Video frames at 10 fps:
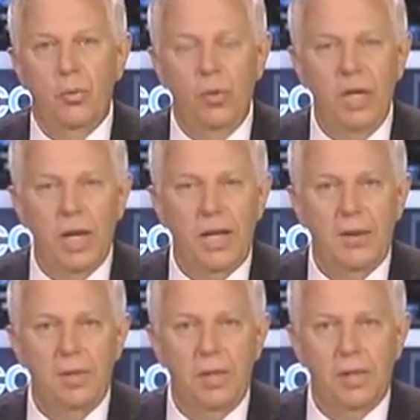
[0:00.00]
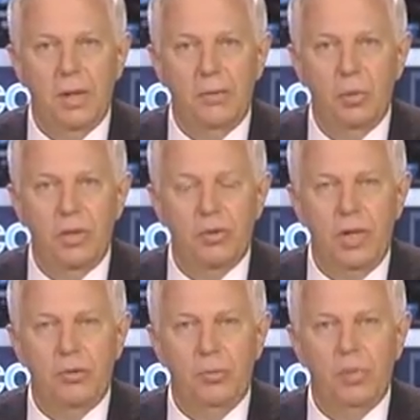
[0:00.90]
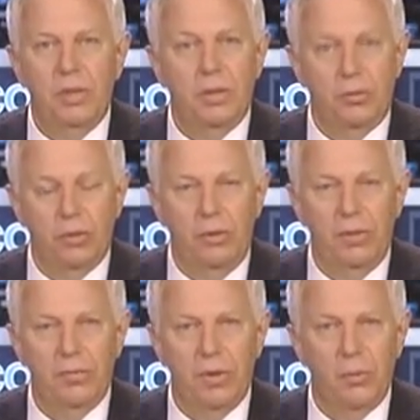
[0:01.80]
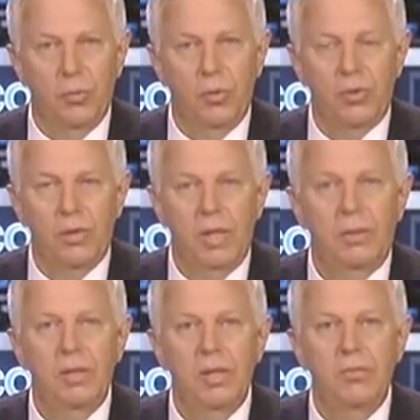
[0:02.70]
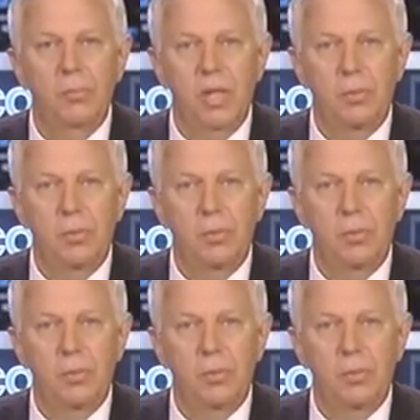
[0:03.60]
we're not trying to split the conservative vote. We're trying to give